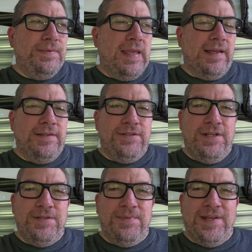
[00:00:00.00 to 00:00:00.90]
yeah,
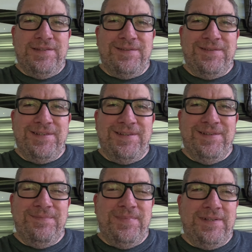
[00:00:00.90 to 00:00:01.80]
change of plans always.
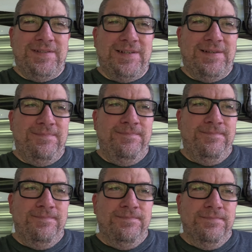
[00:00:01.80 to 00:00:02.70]
But so
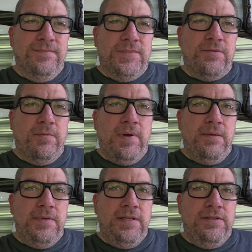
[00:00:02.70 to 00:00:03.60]
we'll
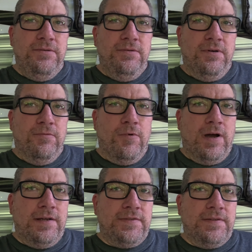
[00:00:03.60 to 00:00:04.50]
probably do
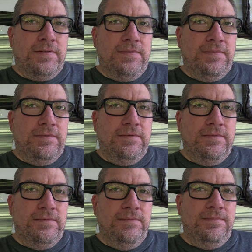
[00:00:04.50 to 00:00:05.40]
Owasso